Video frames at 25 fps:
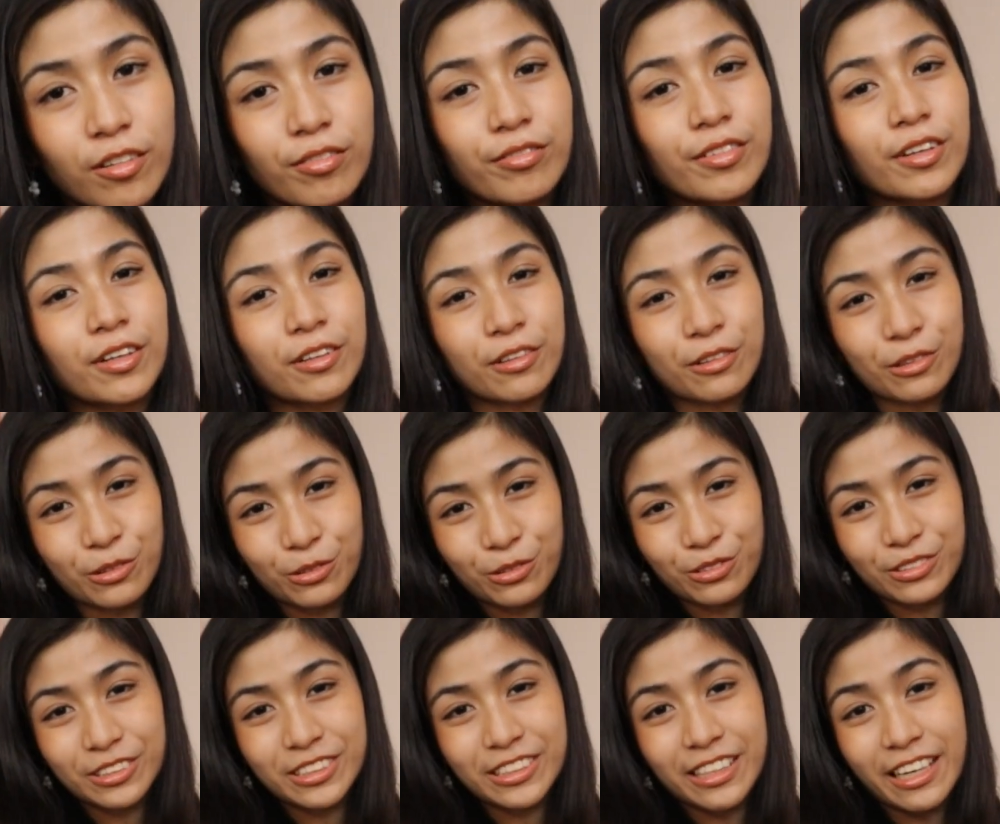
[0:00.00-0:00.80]
of the
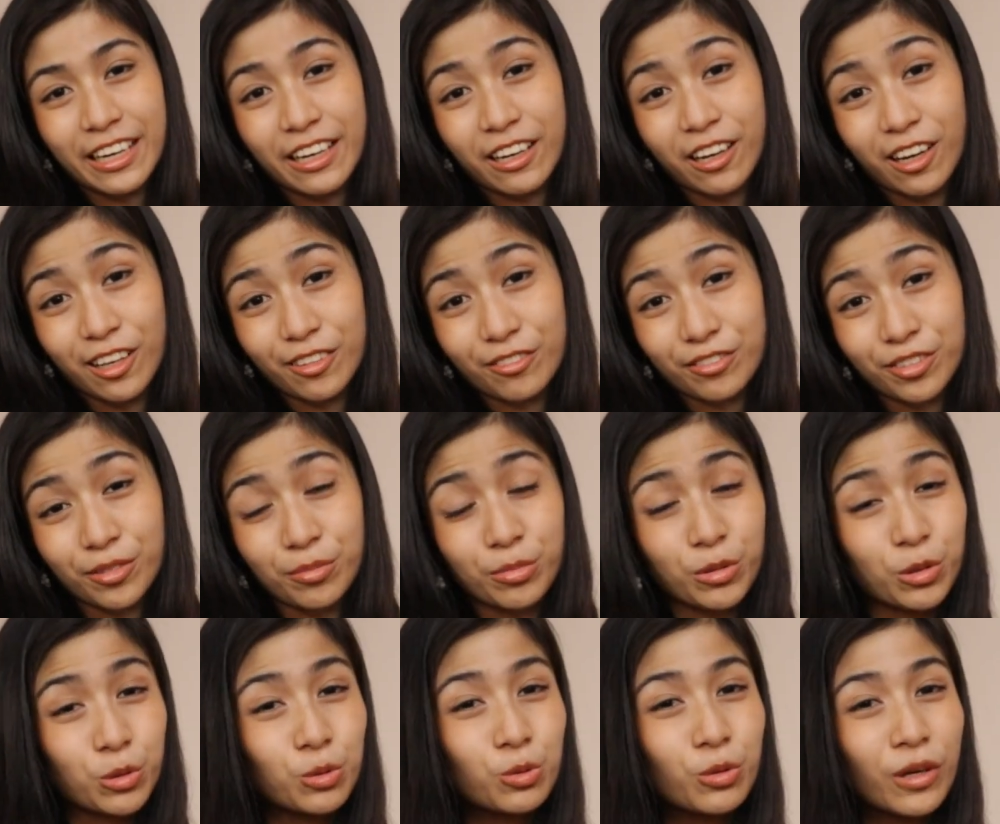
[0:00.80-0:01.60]
clothes that I got
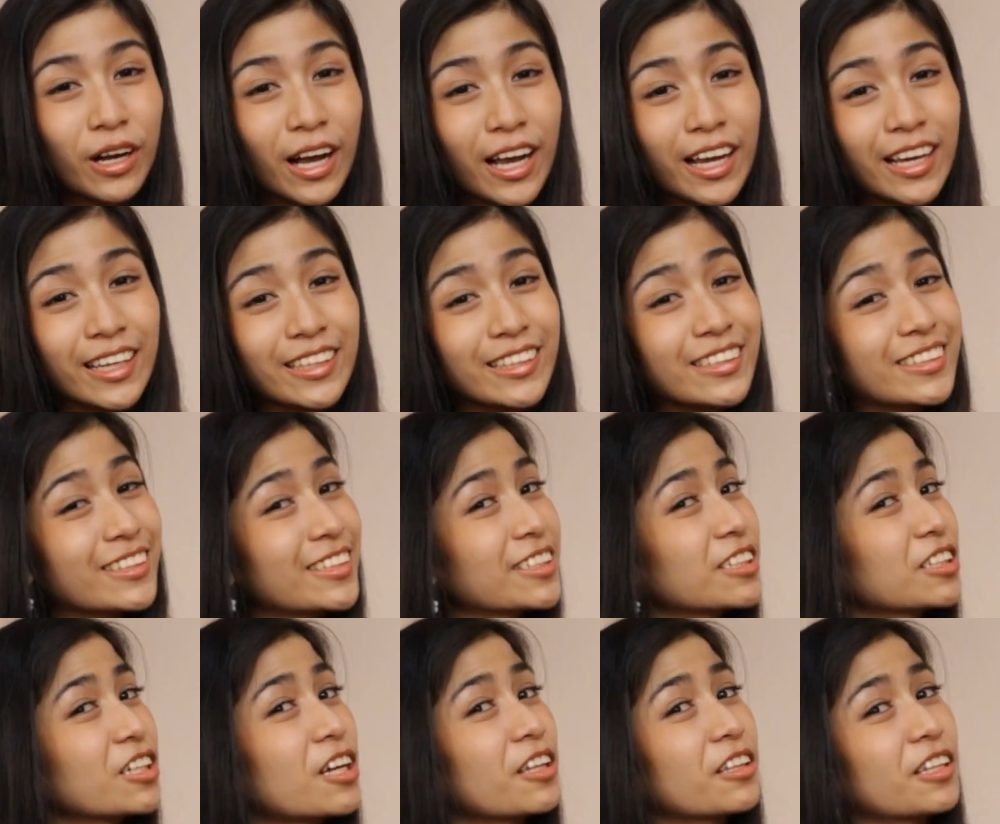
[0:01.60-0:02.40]
from the ukay. This
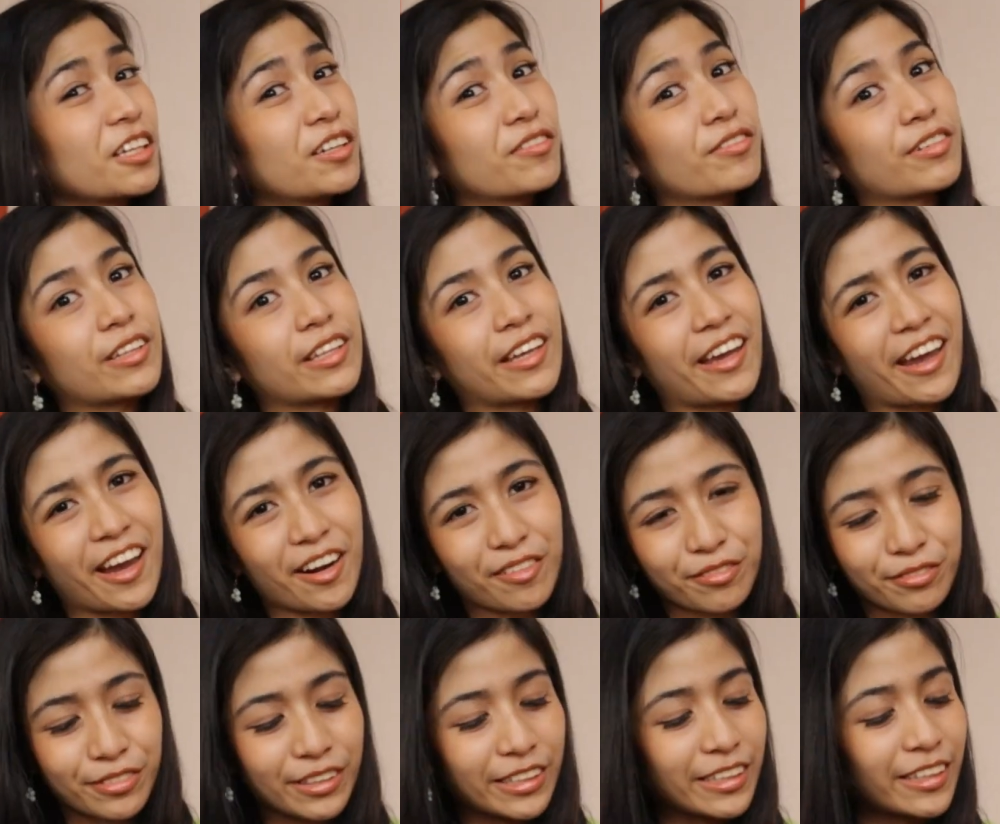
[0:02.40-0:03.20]
is not even
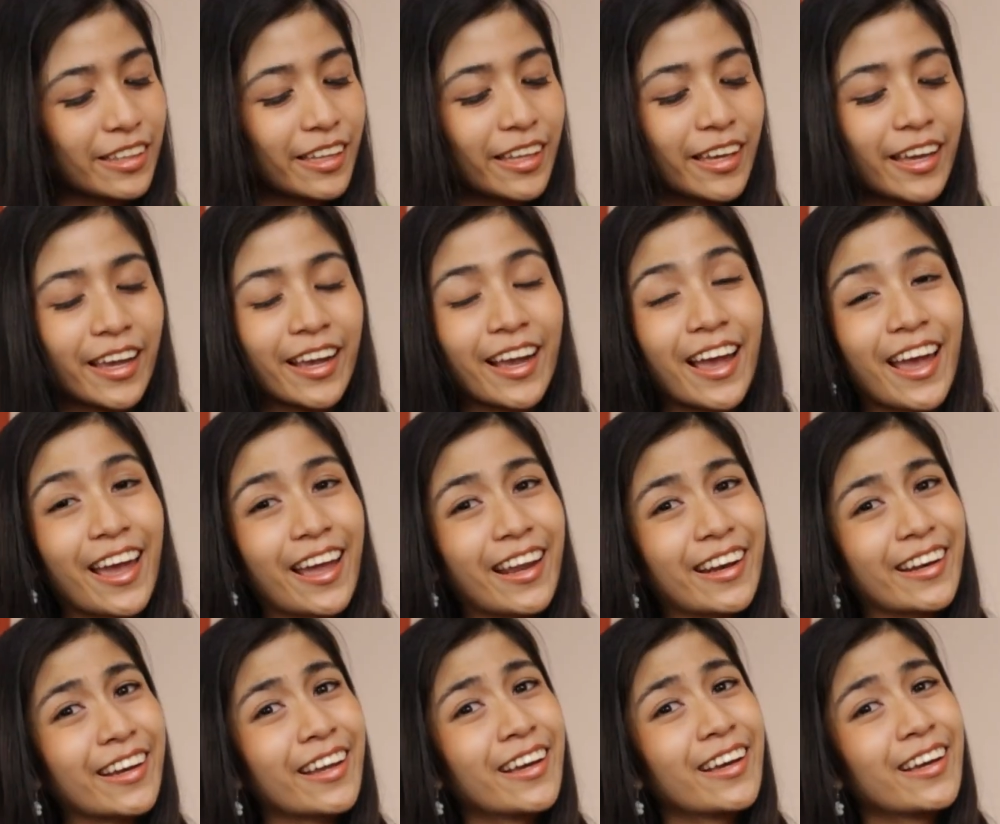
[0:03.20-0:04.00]
everything
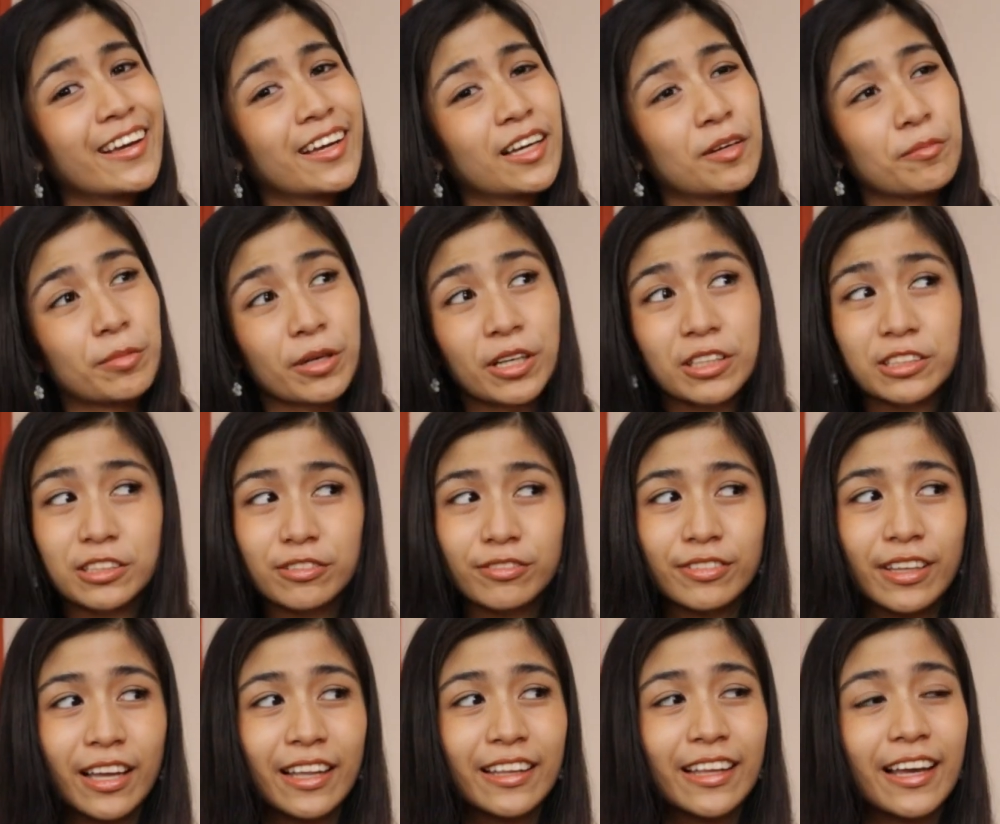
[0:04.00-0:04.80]
and because
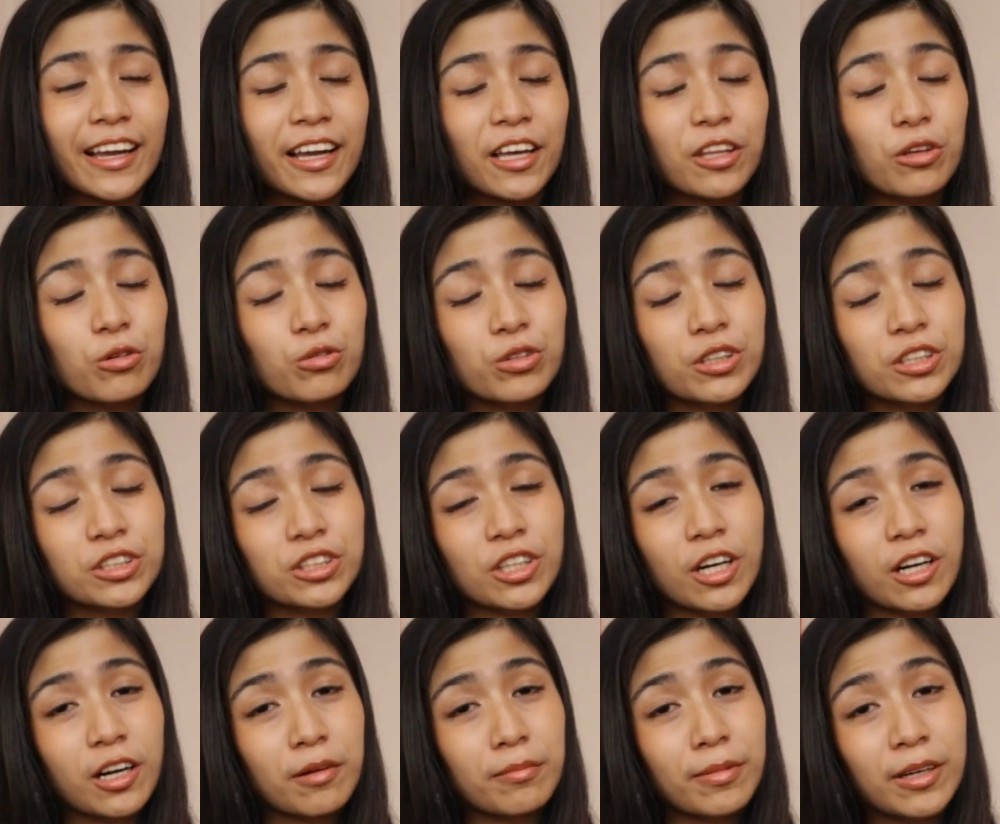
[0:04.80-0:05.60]
of that I can only
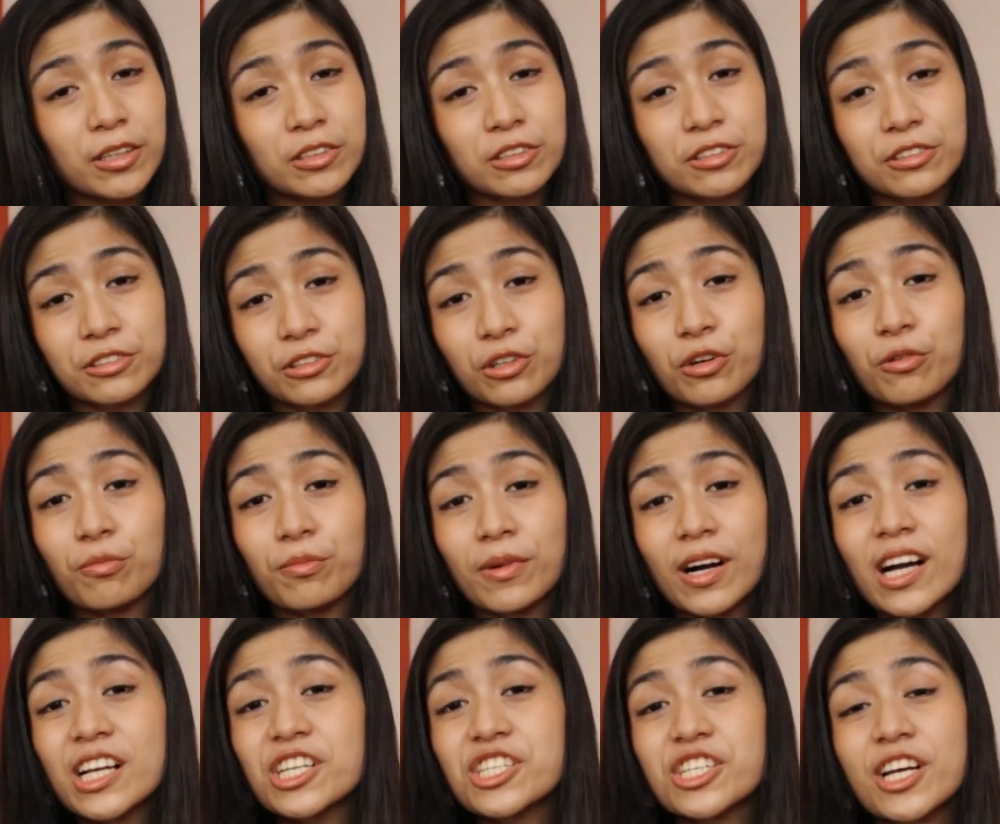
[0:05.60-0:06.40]
talk about so
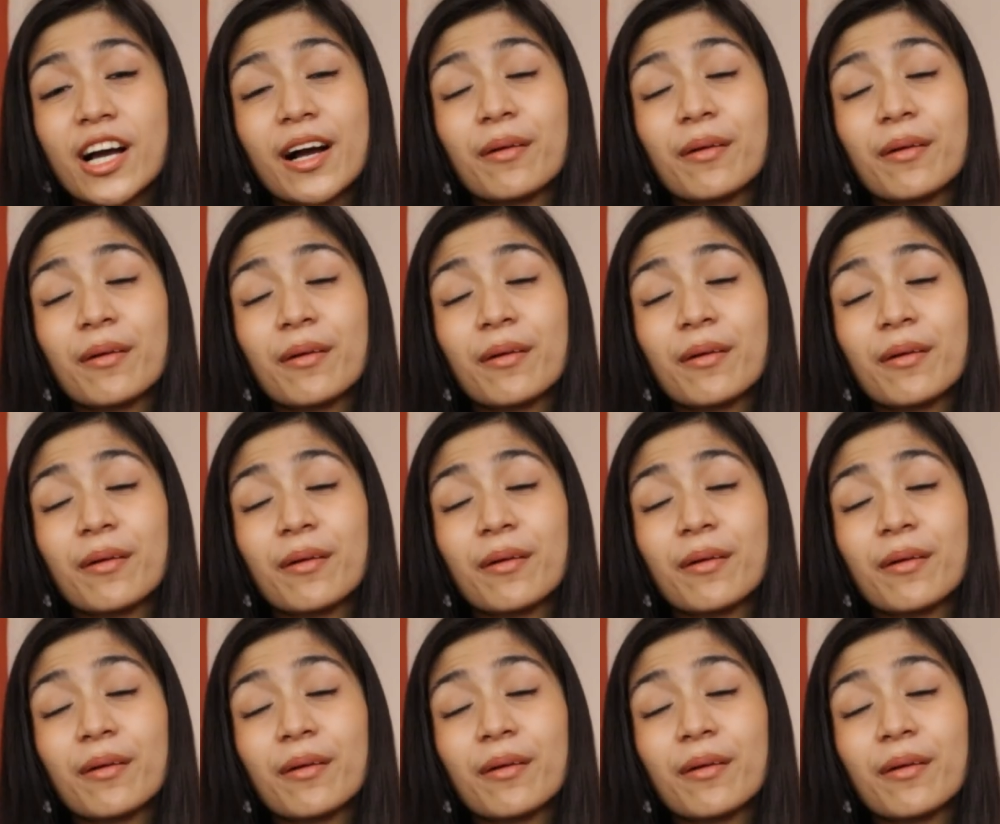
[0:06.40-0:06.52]
much.